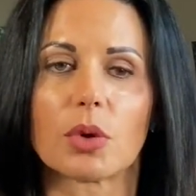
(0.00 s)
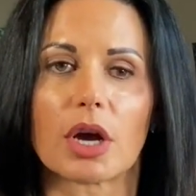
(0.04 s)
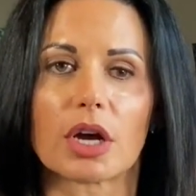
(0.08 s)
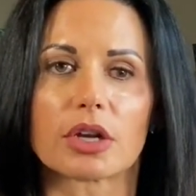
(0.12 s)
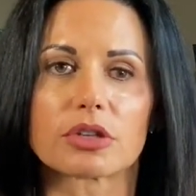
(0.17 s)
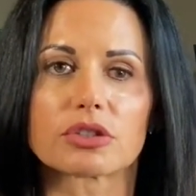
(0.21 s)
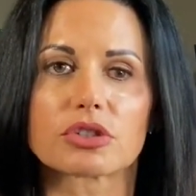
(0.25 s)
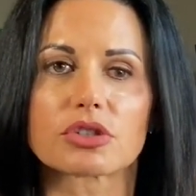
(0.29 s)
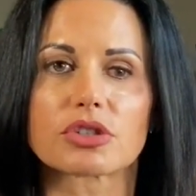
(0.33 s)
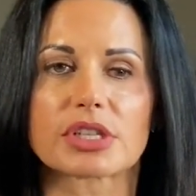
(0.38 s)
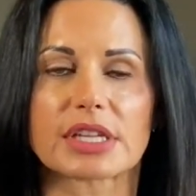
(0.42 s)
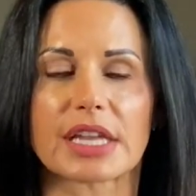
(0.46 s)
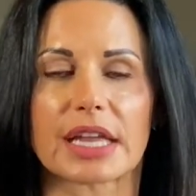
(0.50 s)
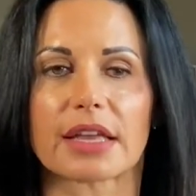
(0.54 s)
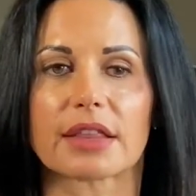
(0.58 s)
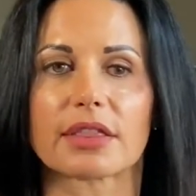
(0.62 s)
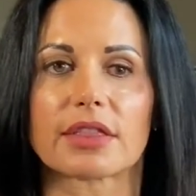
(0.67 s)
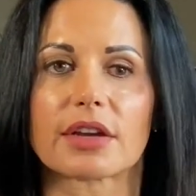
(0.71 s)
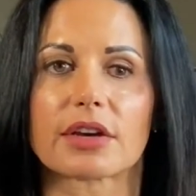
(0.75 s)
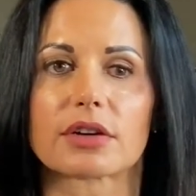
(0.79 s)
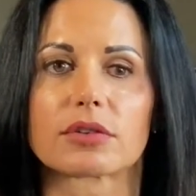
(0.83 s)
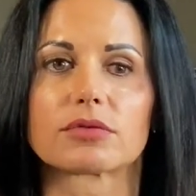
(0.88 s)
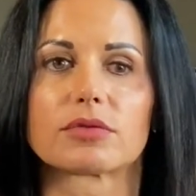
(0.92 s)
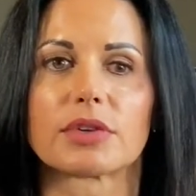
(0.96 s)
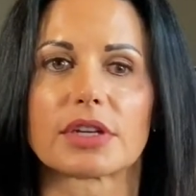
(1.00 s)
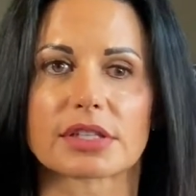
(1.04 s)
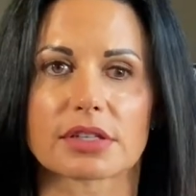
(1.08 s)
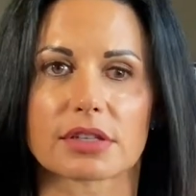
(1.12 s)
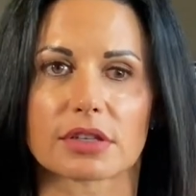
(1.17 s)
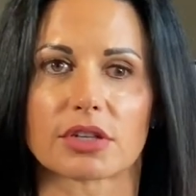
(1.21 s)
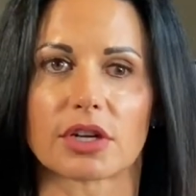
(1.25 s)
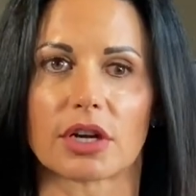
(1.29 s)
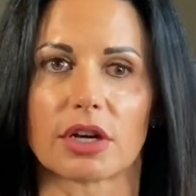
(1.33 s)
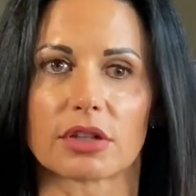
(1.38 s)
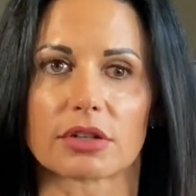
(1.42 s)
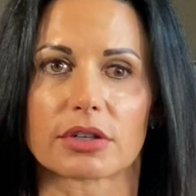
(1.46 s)
understand their risk
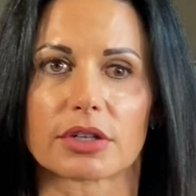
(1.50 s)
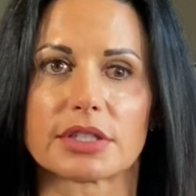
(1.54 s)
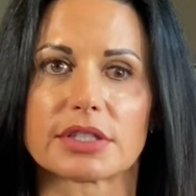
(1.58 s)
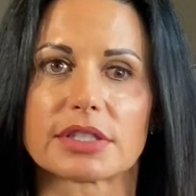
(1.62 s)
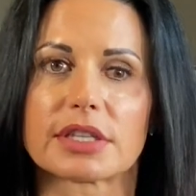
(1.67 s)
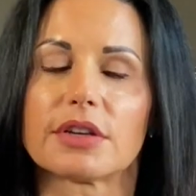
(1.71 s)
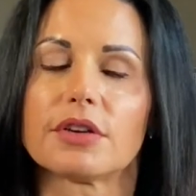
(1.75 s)
tolerance.